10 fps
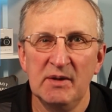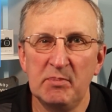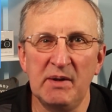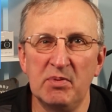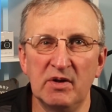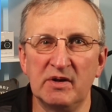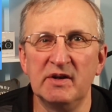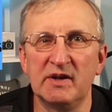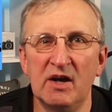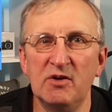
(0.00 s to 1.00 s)
people are
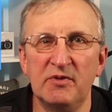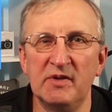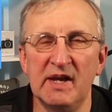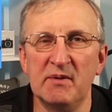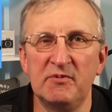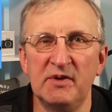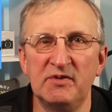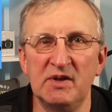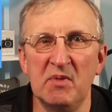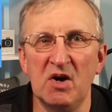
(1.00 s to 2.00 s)
going to go for the
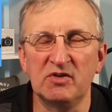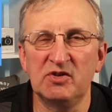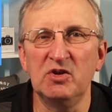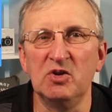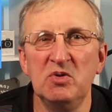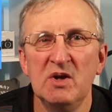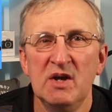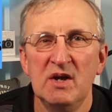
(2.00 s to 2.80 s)
M50 Mark II